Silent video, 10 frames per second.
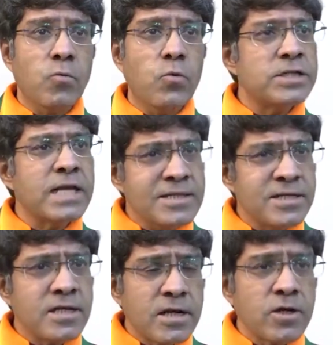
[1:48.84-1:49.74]
which
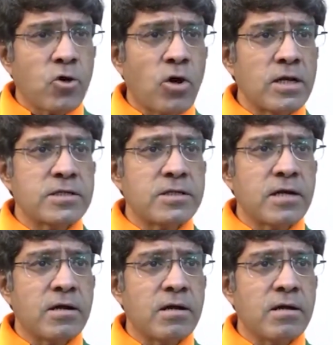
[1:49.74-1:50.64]
engineering college
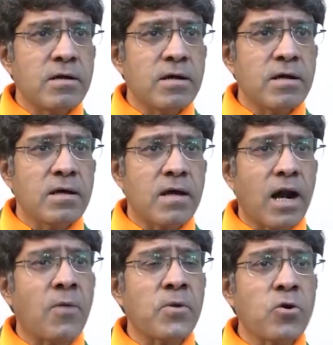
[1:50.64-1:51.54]
did
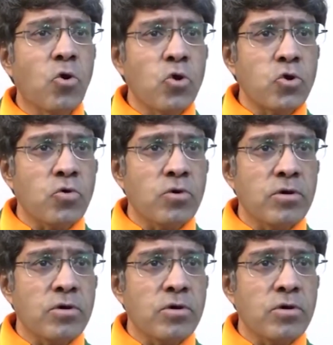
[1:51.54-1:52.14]
Raman go to?